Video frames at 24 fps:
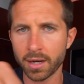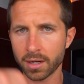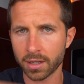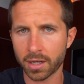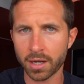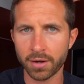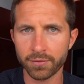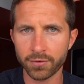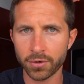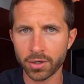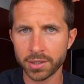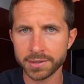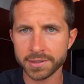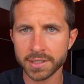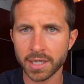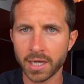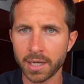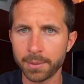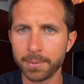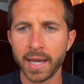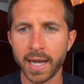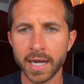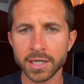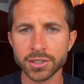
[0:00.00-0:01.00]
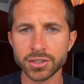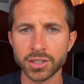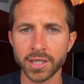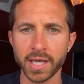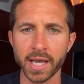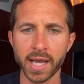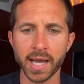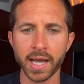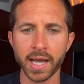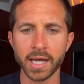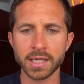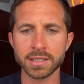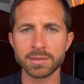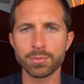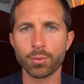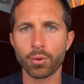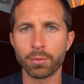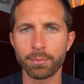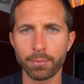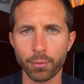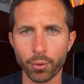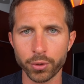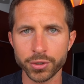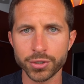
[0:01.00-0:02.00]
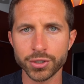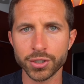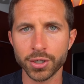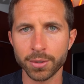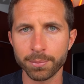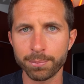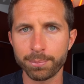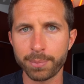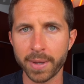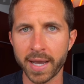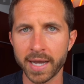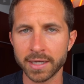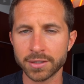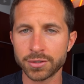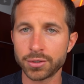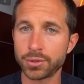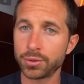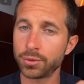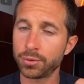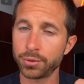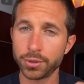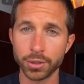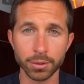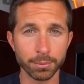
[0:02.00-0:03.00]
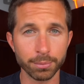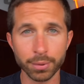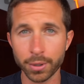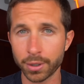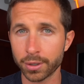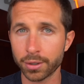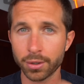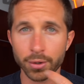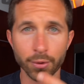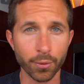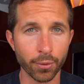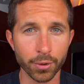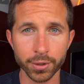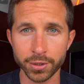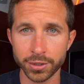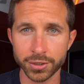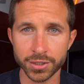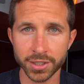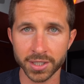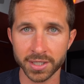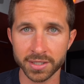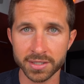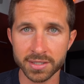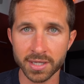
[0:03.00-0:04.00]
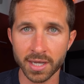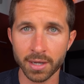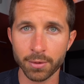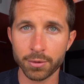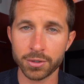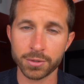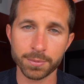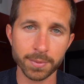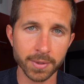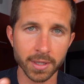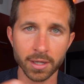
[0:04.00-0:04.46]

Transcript: and a cover on top actually adds more moisture back to your burger or your chicken sandwich,